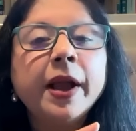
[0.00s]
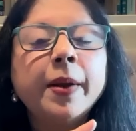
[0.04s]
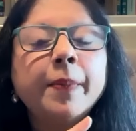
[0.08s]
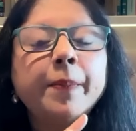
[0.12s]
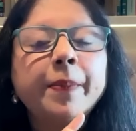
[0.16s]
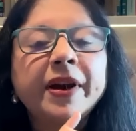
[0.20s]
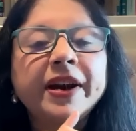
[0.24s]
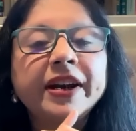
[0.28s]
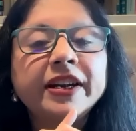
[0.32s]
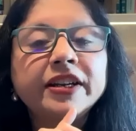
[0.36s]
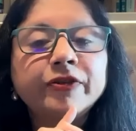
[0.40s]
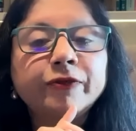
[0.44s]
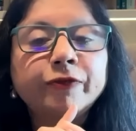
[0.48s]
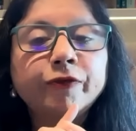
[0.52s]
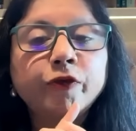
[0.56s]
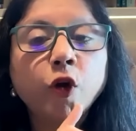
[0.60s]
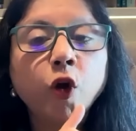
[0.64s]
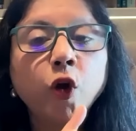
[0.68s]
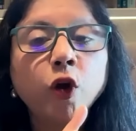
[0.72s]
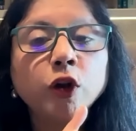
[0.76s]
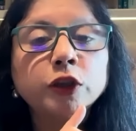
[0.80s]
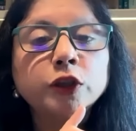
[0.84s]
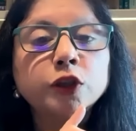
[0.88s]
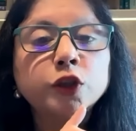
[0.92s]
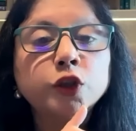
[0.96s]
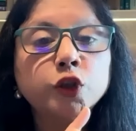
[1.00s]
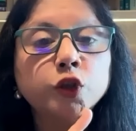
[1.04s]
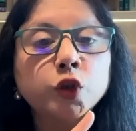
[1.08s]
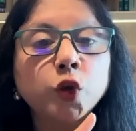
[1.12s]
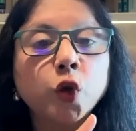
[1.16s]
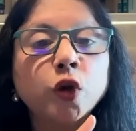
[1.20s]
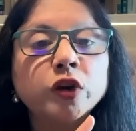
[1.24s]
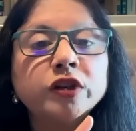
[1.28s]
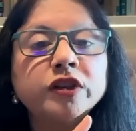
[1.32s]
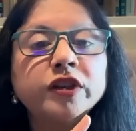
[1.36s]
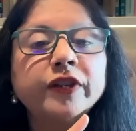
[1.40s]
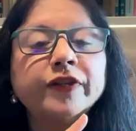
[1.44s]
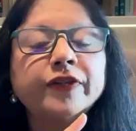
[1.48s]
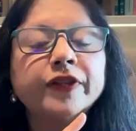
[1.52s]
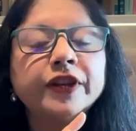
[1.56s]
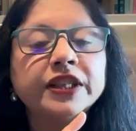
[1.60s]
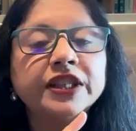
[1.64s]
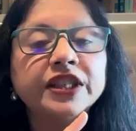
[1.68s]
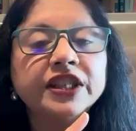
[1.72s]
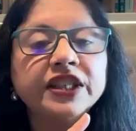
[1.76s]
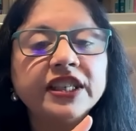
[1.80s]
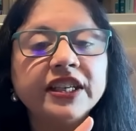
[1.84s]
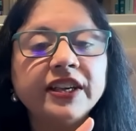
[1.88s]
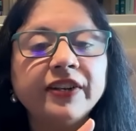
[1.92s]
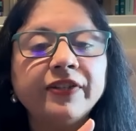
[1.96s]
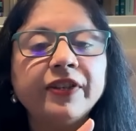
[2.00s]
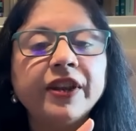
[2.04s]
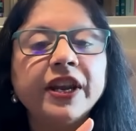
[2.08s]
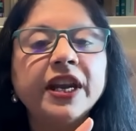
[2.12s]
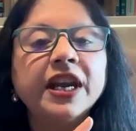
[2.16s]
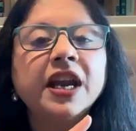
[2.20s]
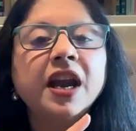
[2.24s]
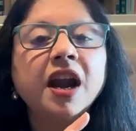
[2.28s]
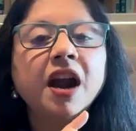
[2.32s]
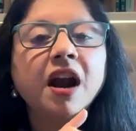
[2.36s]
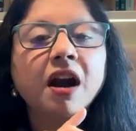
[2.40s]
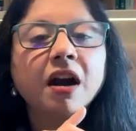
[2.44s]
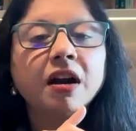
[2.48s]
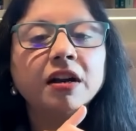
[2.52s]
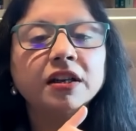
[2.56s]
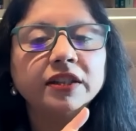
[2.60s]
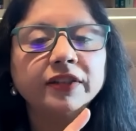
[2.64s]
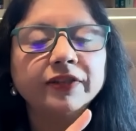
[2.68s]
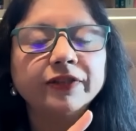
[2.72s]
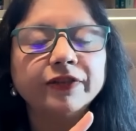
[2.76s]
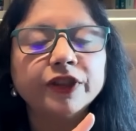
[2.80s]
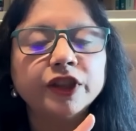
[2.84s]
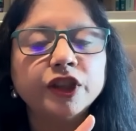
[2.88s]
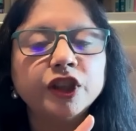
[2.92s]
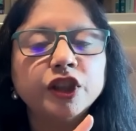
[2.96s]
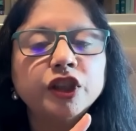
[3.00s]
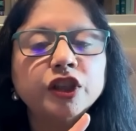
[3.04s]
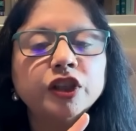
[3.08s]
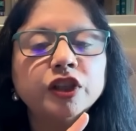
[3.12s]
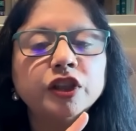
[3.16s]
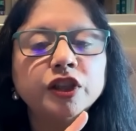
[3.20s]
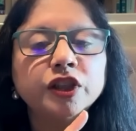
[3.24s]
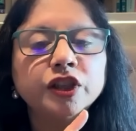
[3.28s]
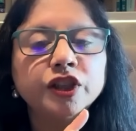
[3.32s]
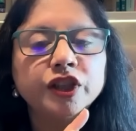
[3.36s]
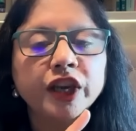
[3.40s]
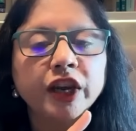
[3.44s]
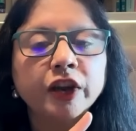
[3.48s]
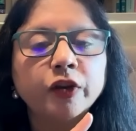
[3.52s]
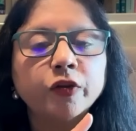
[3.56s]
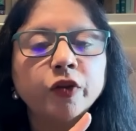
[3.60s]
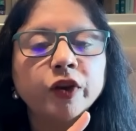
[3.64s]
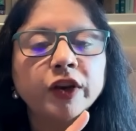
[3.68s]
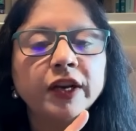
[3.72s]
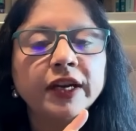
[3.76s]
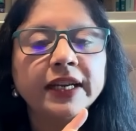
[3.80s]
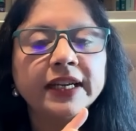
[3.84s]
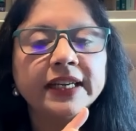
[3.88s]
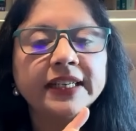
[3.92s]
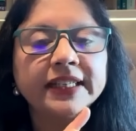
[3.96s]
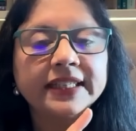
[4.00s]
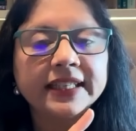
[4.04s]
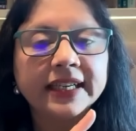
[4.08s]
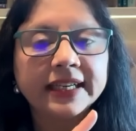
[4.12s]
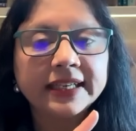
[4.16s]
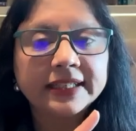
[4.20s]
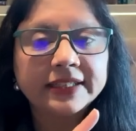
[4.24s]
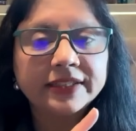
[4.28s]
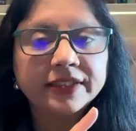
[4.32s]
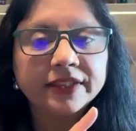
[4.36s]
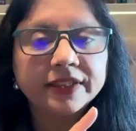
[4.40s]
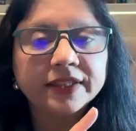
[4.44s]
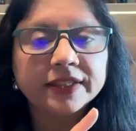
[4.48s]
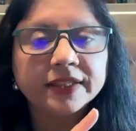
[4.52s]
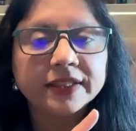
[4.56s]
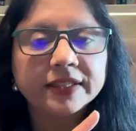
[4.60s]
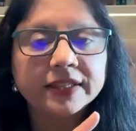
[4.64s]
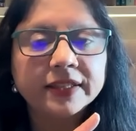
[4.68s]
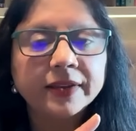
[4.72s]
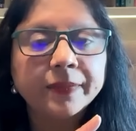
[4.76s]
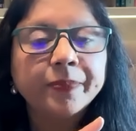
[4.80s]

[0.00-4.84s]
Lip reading: but it falls short of achieving artificial general intelligence.